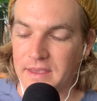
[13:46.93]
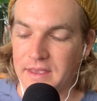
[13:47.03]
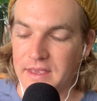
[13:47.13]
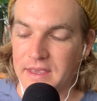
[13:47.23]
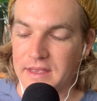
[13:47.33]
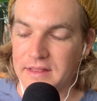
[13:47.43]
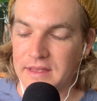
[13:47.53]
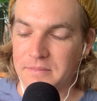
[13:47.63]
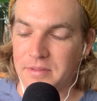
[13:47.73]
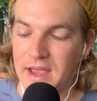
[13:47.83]
And the
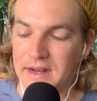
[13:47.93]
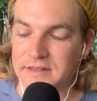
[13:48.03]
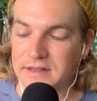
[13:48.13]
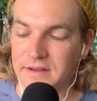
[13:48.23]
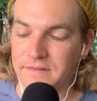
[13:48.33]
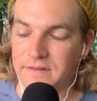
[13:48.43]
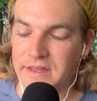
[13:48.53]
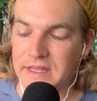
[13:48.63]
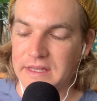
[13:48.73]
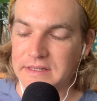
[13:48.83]
impact of
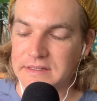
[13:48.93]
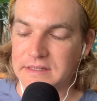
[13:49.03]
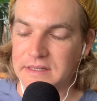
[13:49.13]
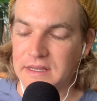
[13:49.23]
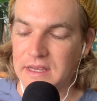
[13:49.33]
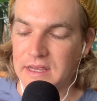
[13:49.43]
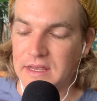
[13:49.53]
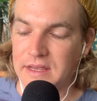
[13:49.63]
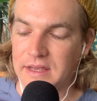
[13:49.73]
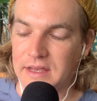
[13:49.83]
these,
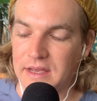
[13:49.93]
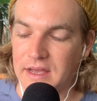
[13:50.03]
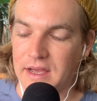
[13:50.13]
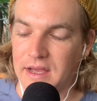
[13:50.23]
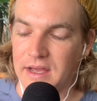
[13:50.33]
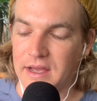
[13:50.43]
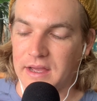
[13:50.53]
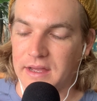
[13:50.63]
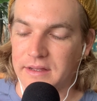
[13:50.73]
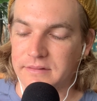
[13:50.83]

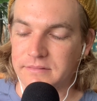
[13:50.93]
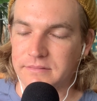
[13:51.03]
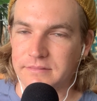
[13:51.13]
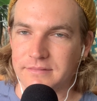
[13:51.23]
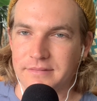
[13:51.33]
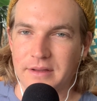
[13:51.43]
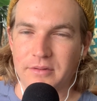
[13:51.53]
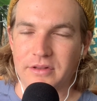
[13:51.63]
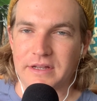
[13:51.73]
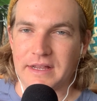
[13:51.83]
they were
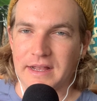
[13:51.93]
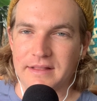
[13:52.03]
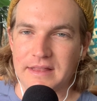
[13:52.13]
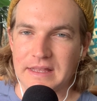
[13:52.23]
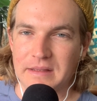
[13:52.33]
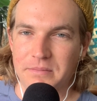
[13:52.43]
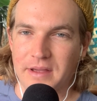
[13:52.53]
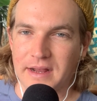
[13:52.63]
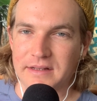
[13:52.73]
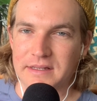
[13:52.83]
looking at the
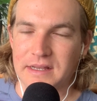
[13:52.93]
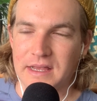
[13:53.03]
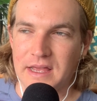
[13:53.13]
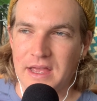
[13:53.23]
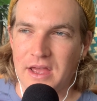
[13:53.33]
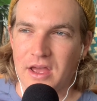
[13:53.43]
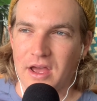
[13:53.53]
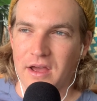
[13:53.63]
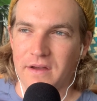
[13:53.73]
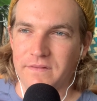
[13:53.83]
impact
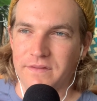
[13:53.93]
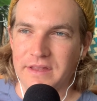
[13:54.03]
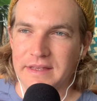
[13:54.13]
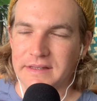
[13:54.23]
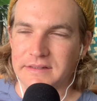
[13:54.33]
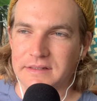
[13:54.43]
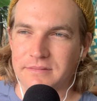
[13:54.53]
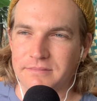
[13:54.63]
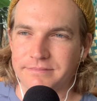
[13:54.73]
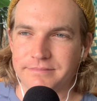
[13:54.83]
of these
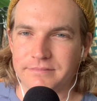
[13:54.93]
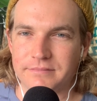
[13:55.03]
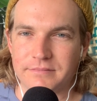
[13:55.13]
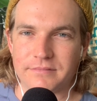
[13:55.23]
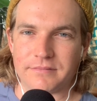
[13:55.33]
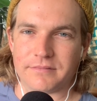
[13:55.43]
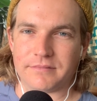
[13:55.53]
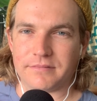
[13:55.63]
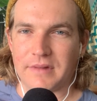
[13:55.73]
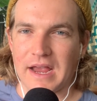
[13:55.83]

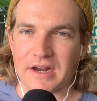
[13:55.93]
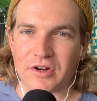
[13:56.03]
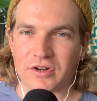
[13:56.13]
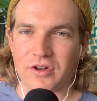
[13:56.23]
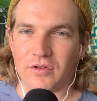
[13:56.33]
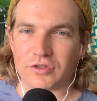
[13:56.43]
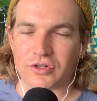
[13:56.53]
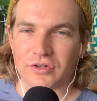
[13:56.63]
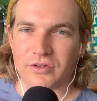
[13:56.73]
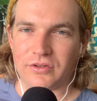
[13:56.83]

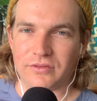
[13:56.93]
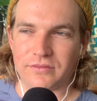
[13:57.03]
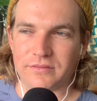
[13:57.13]
agroecological